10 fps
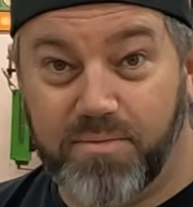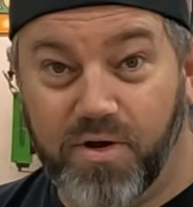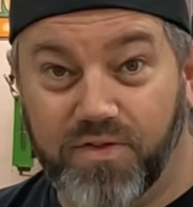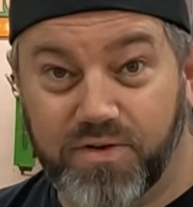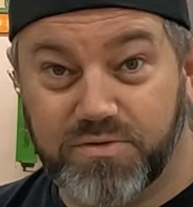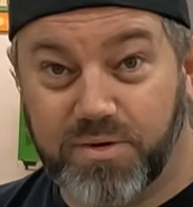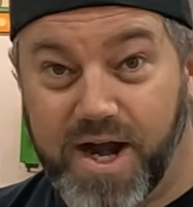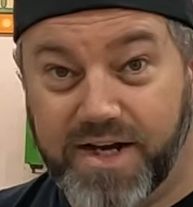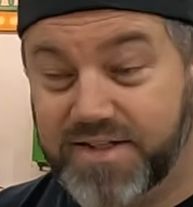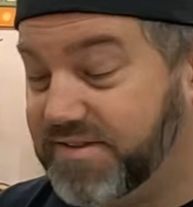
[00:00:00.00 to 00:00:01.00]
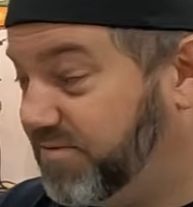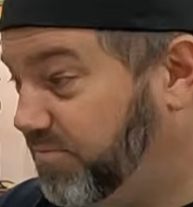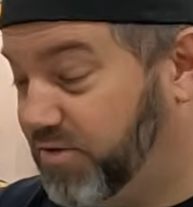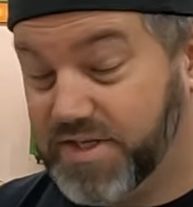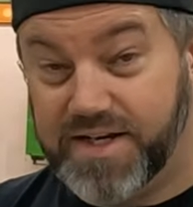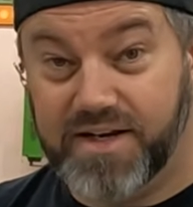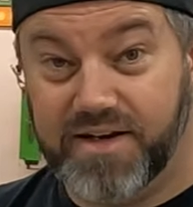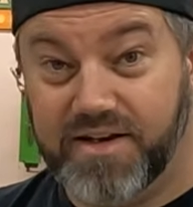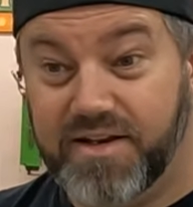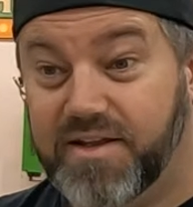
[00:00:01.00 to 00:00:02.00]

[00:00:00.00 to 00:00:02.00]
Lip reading: bought those brackets, which I didn't.